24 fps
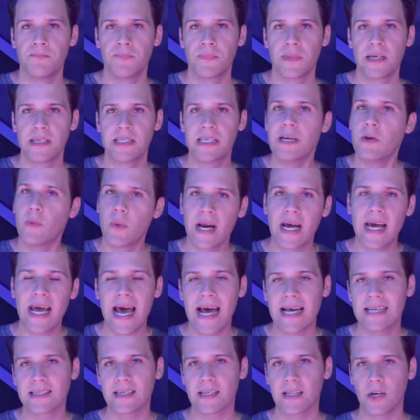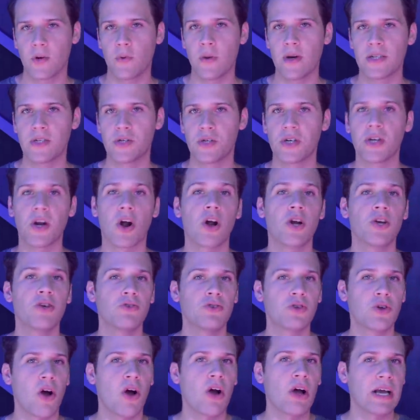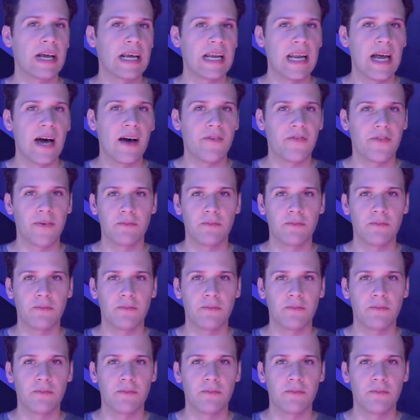See, when I ask the question, are you drawing enough, I'm